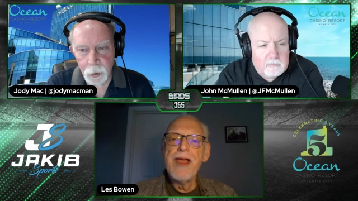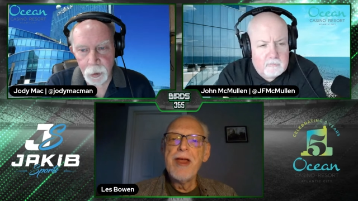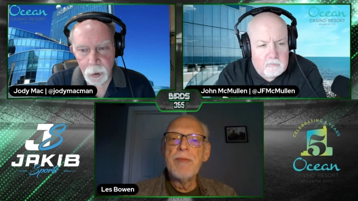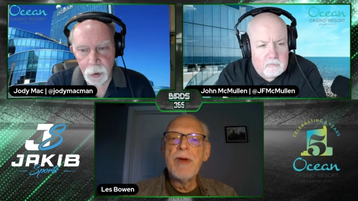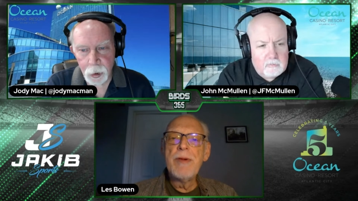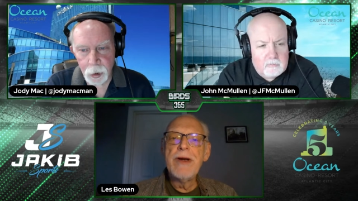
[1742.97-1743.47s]

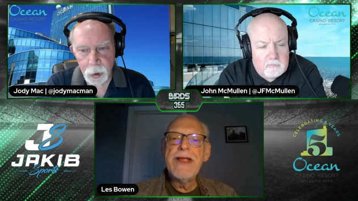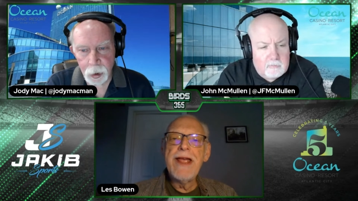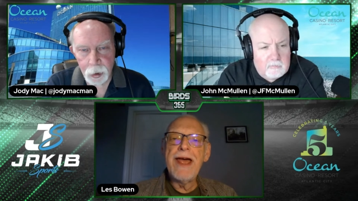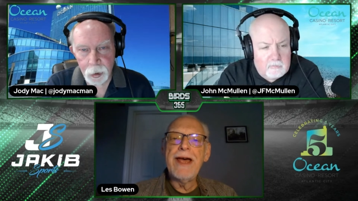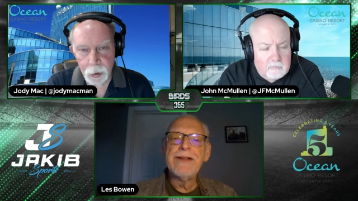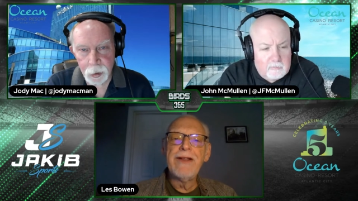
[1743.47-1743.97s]
Speaker 1: Remember, he
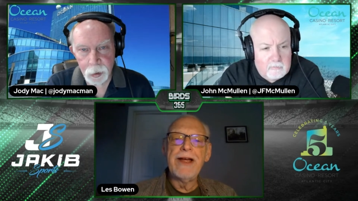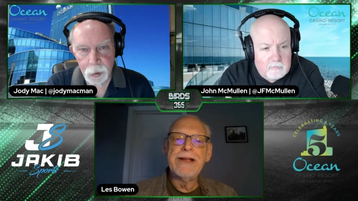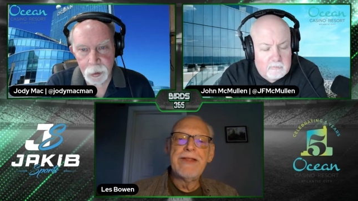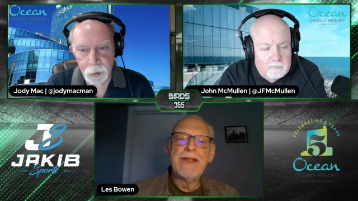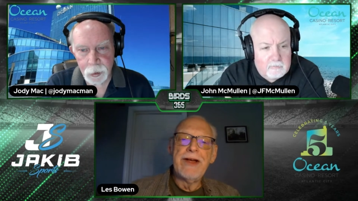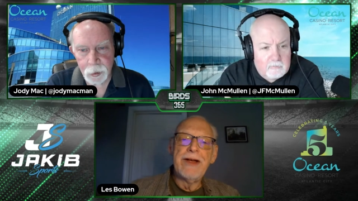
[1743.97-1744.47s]
had
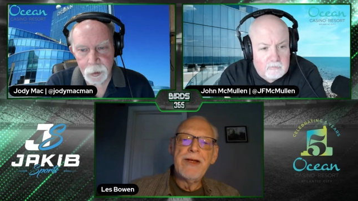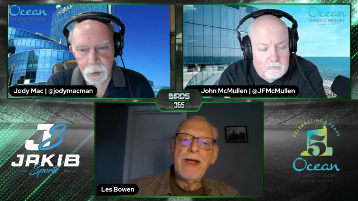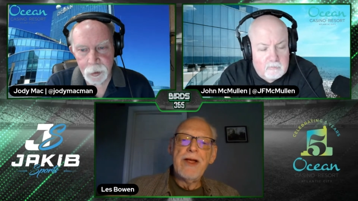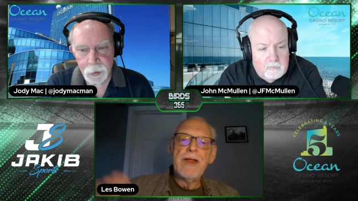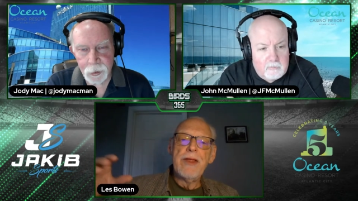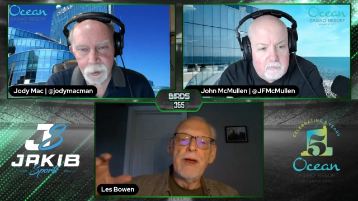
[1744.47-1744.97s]
like the,
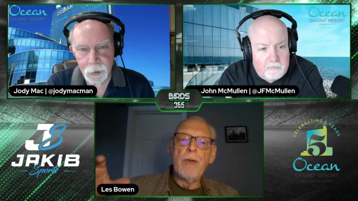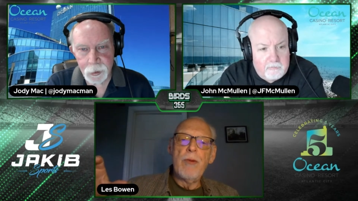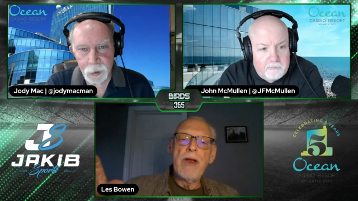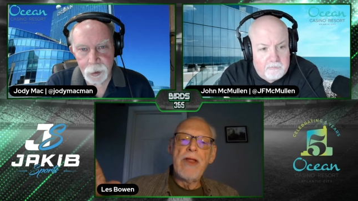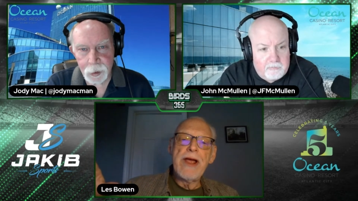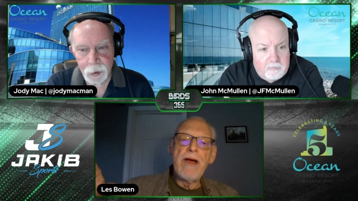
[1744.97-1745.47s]
the,
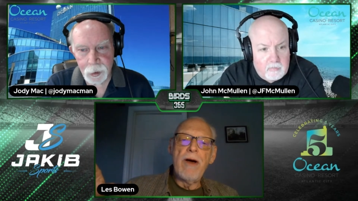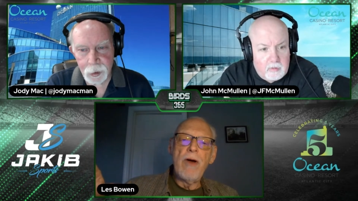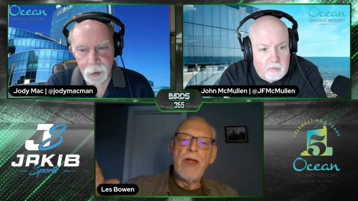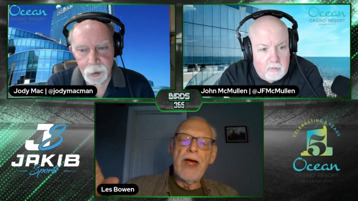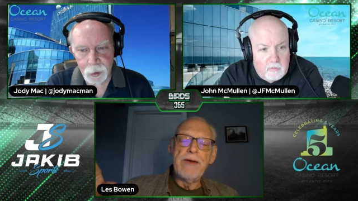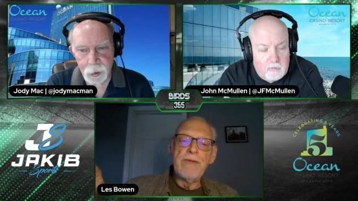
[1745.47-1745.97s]
what do they
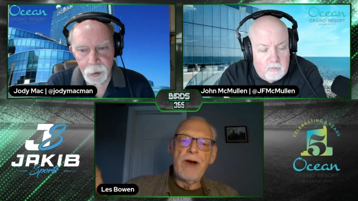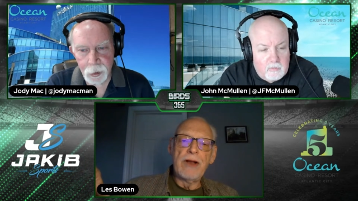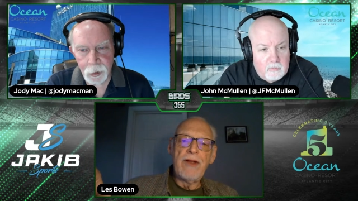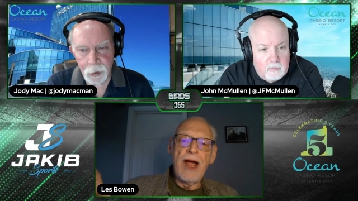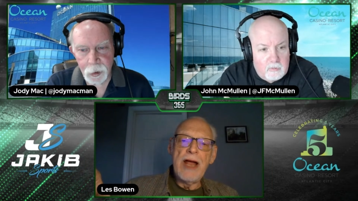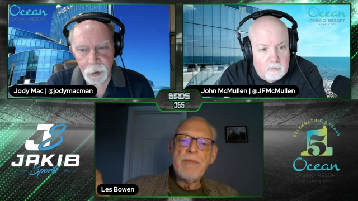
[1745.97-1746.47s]
call that
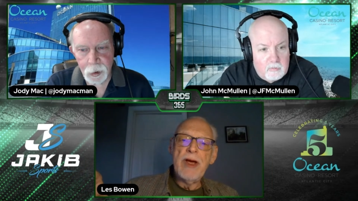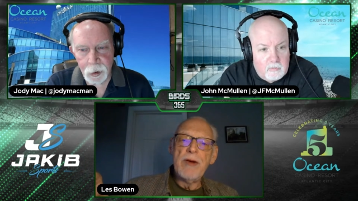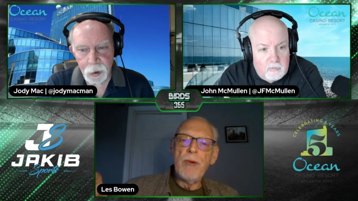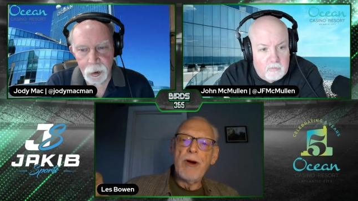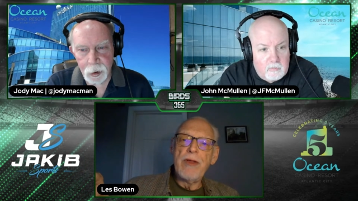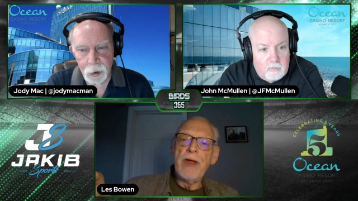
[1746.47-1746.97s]

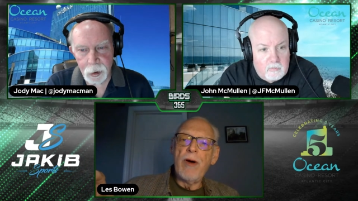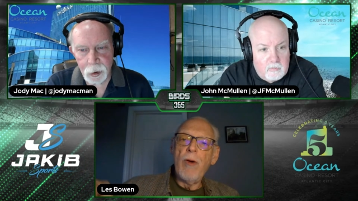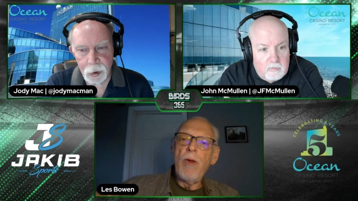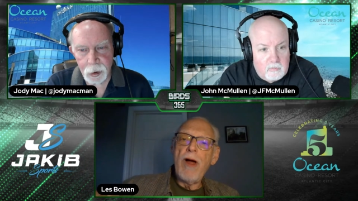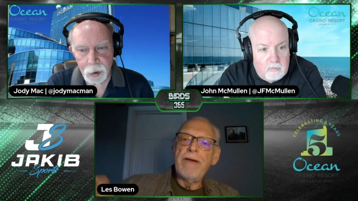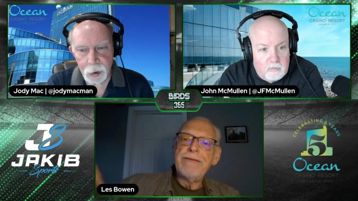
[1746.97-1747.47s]
alignment where the
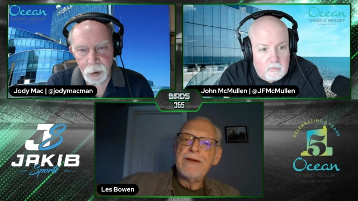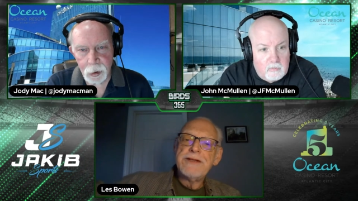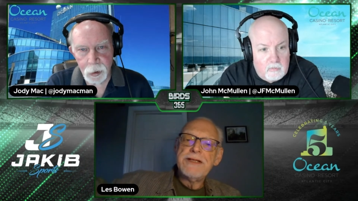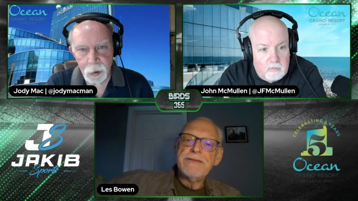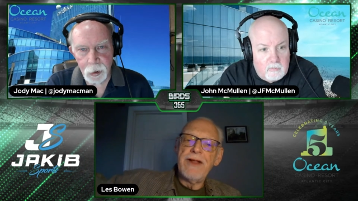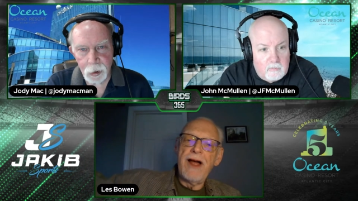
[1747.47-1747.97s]
whole
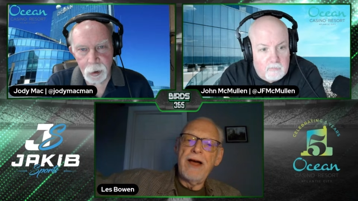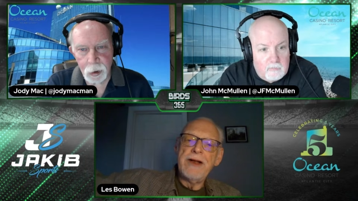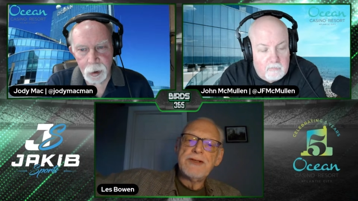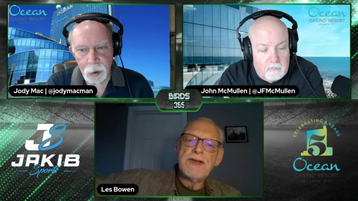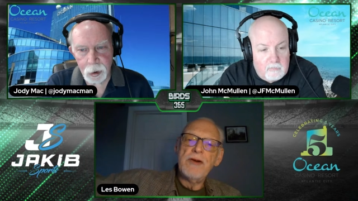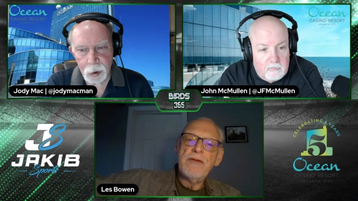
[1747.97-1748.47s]
offensive line
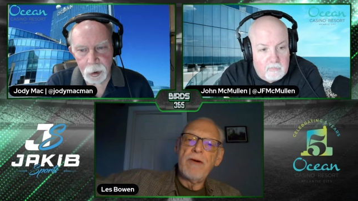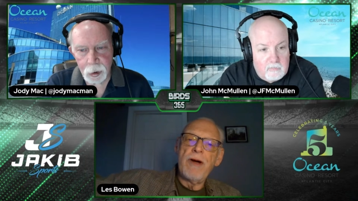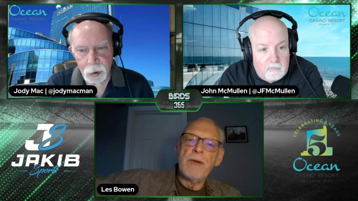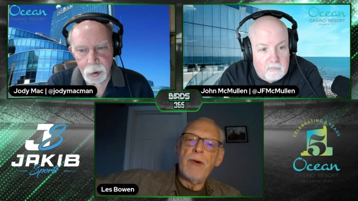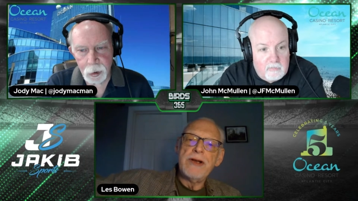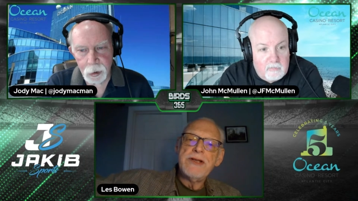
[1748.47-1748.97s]
is over
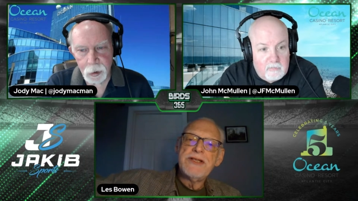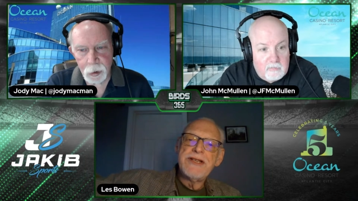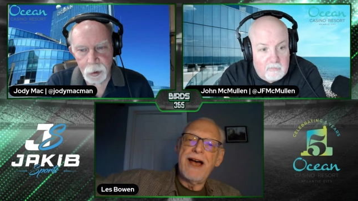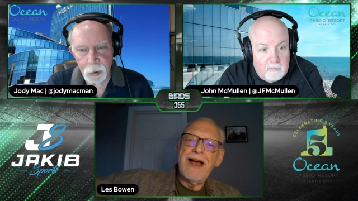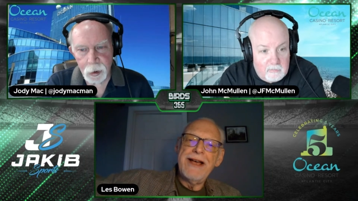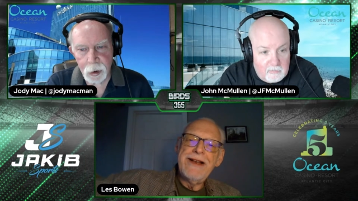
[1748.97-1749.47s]
on one
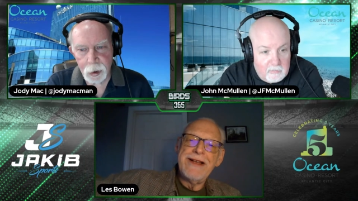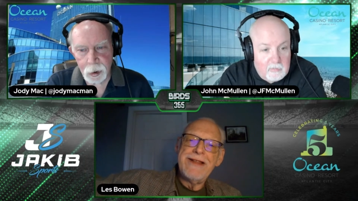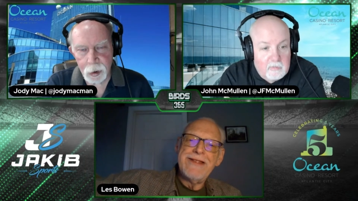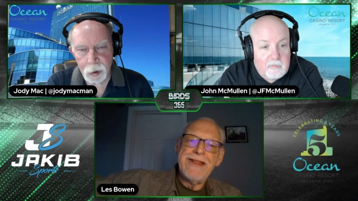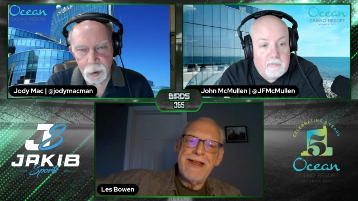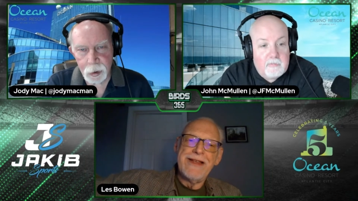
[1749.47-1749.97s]
side?
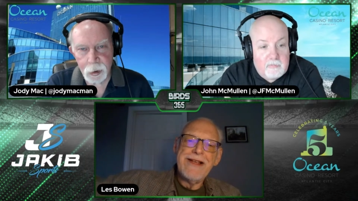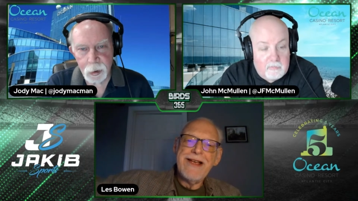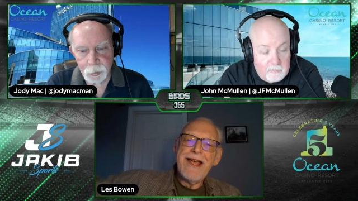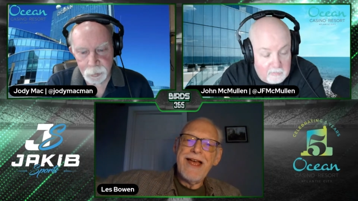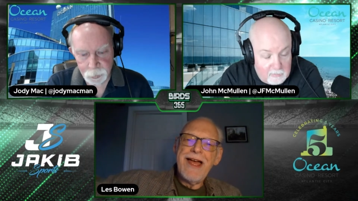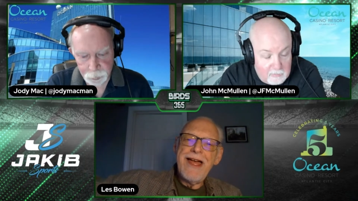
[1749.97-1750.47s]

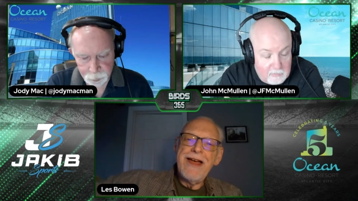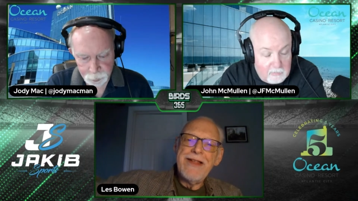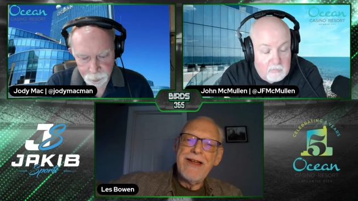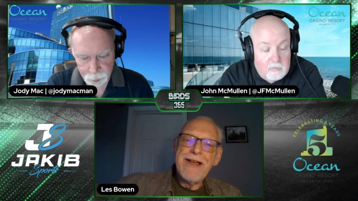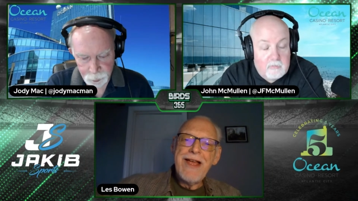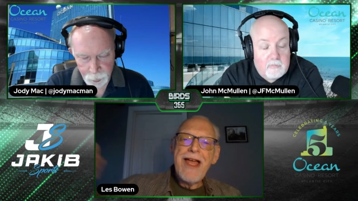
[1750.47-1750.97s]

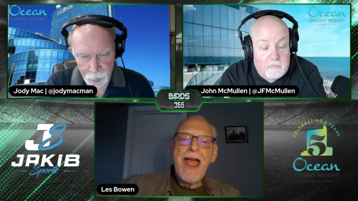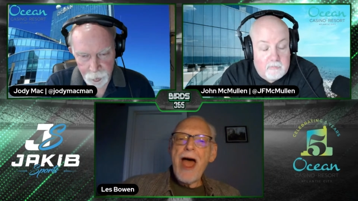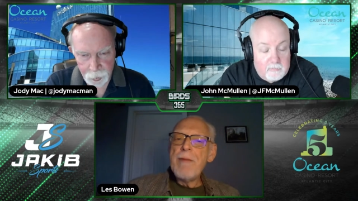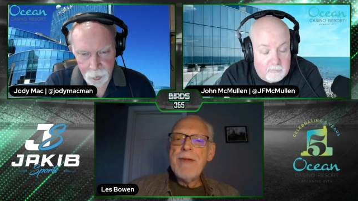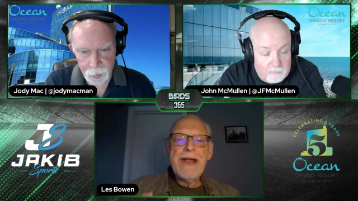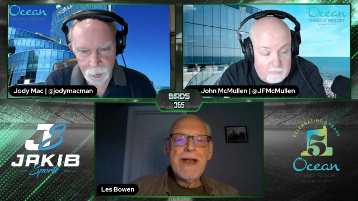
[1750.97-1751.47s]
And
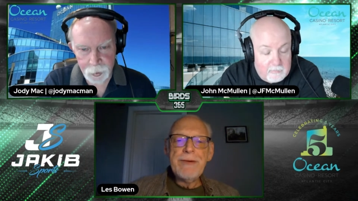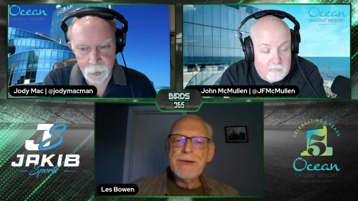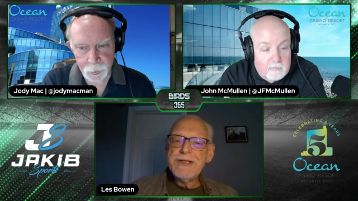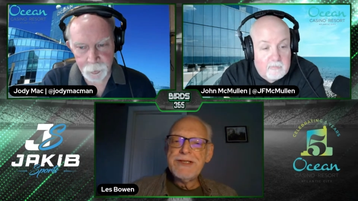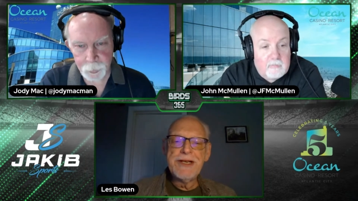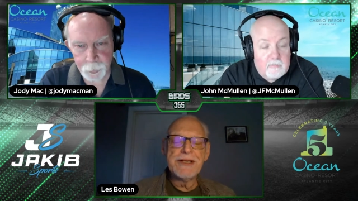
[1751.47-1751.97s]
I mean, it
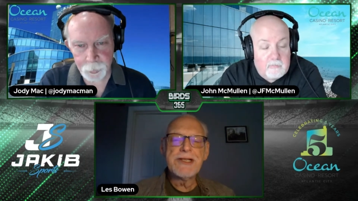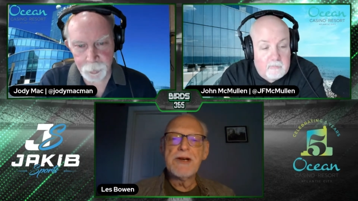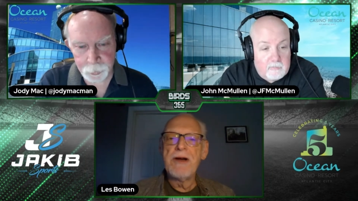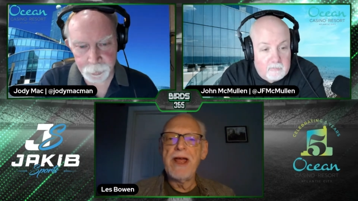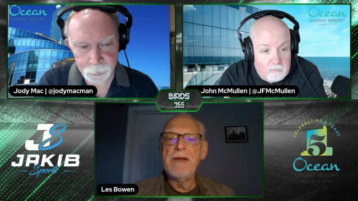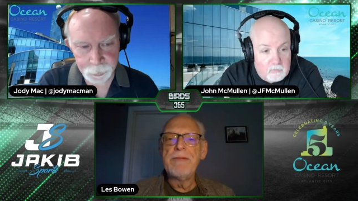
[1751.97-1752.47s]
was just,
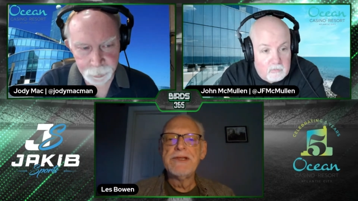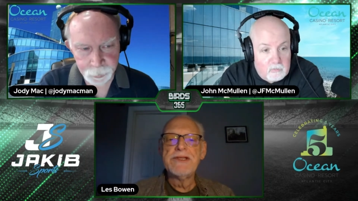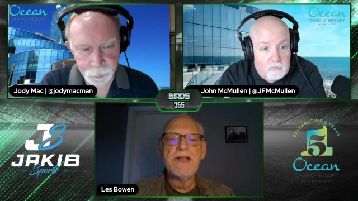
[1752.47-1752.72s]
mm. it was